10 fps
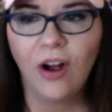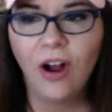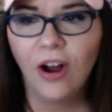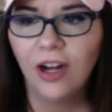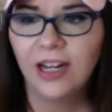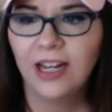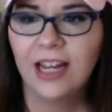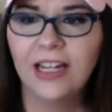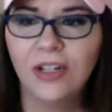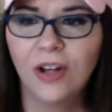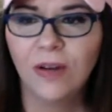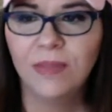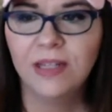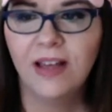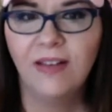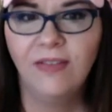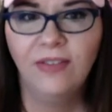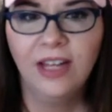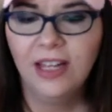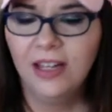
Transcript: arc in terms of,